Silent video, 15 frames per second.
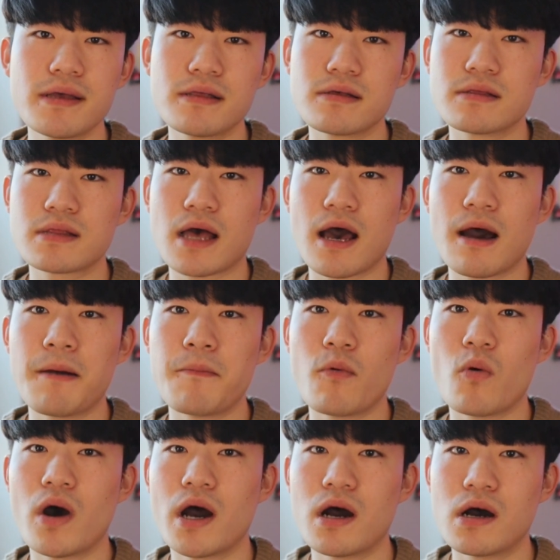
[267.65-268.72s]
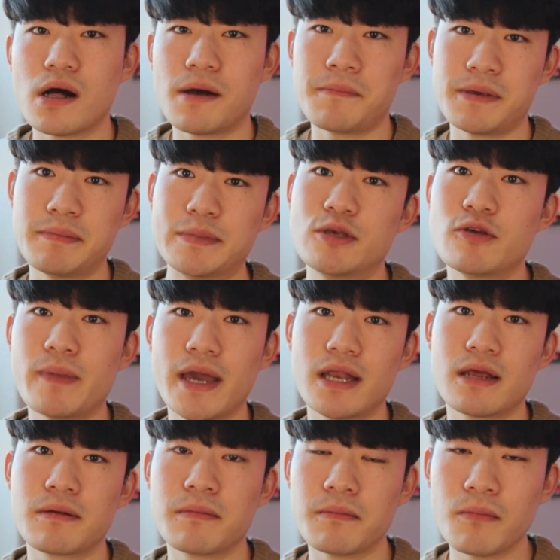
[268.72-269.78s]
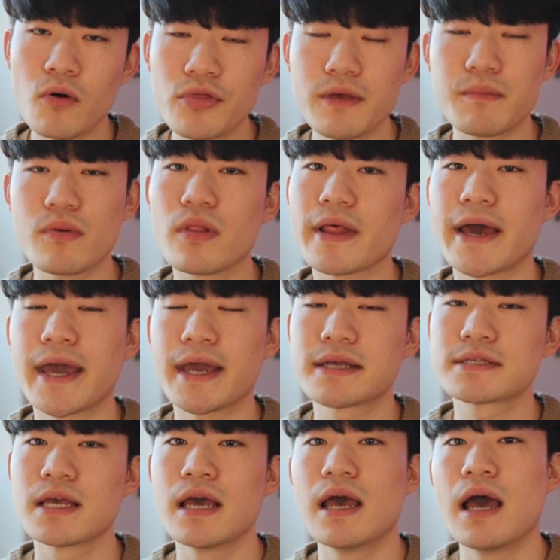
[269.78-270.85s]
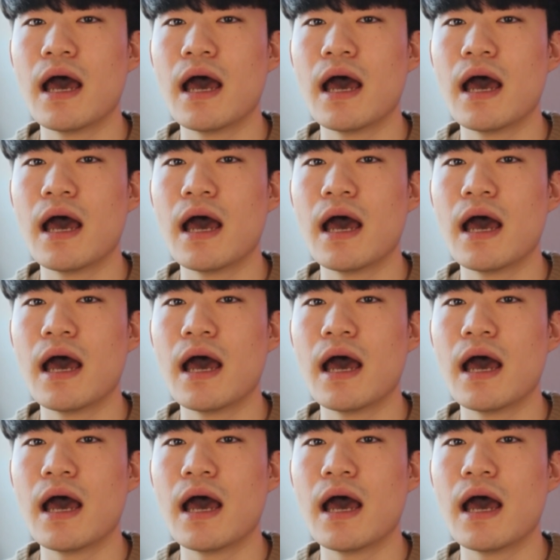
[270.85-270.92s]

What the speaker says: in the time while I'm incubating multiple eggs,